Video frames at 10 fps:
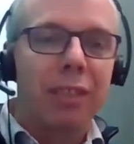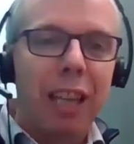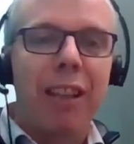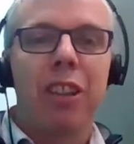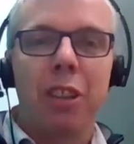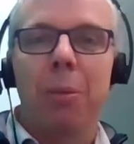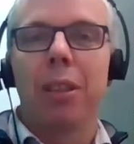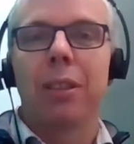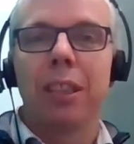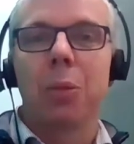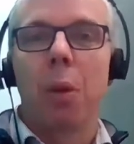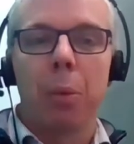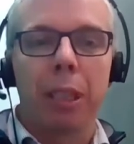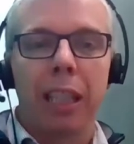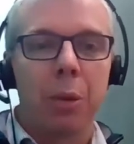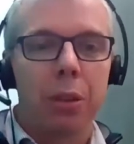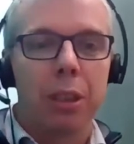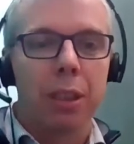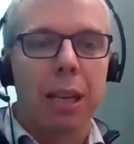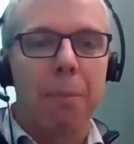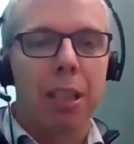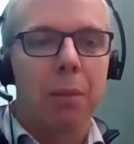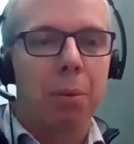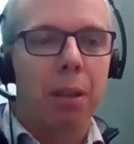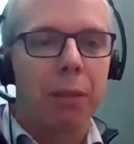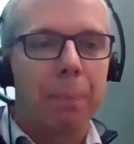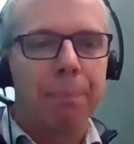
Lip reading: then that humility is what will get you onto the Zen Master program.